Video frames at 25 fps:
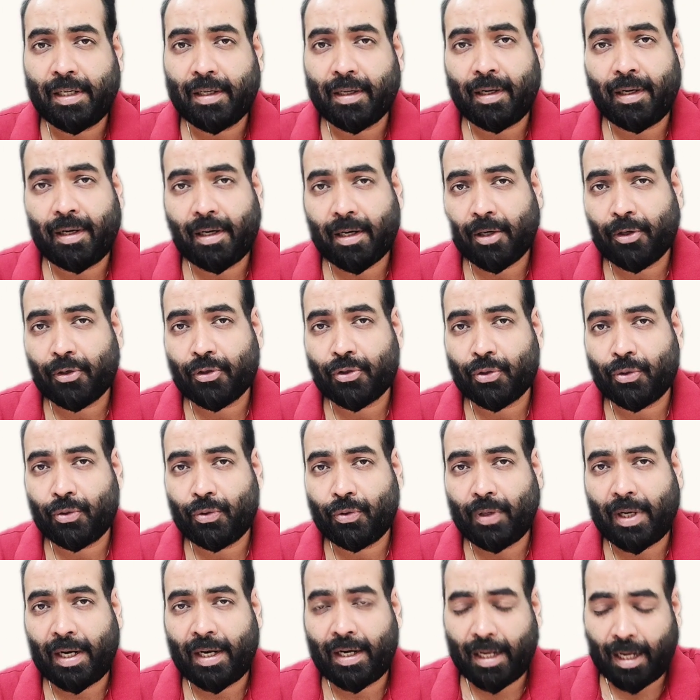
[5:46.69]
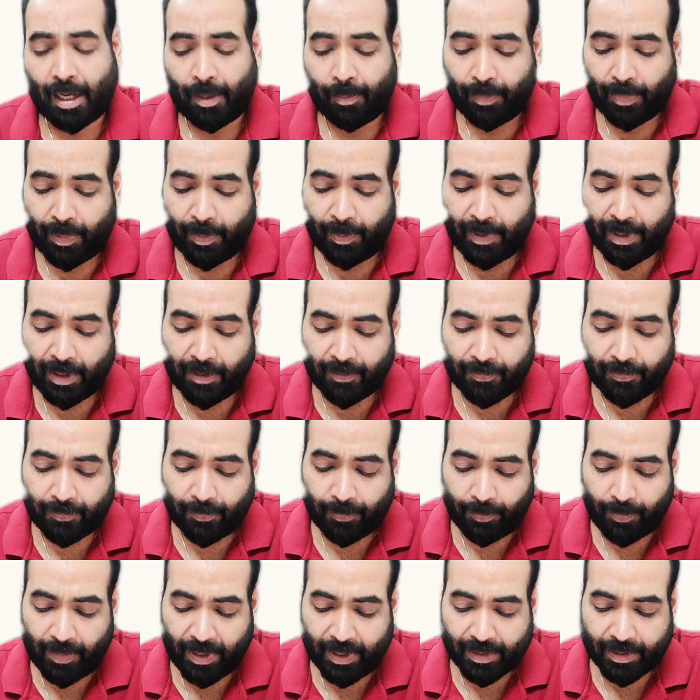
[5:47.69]
current ratio and
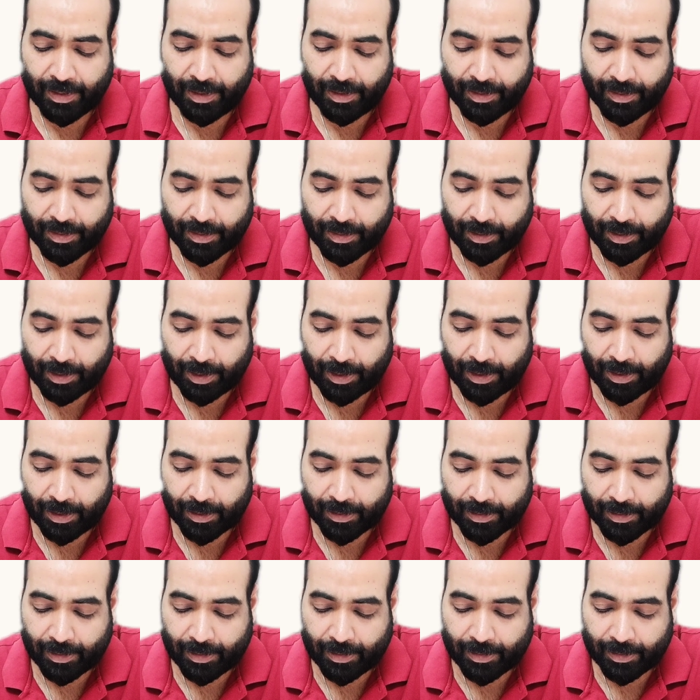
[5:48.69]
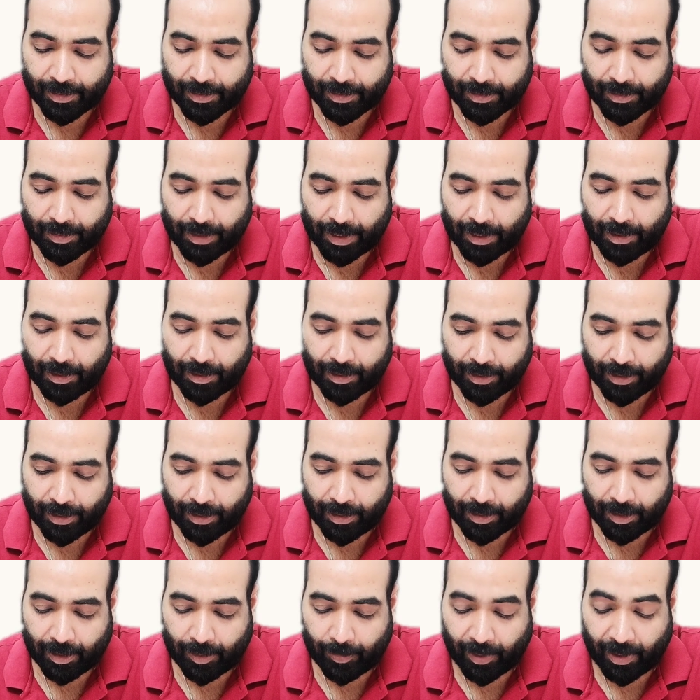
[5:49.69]
MPBF basis current assets and
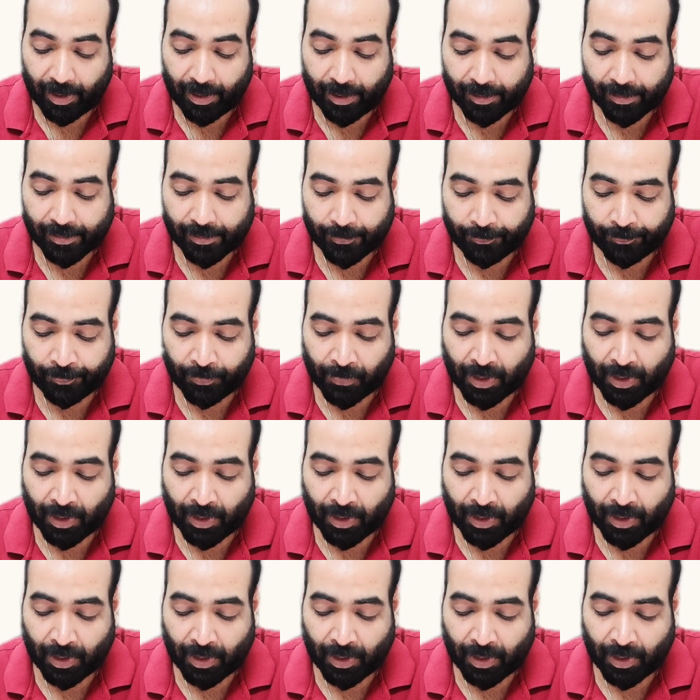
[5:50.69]
current liabilities.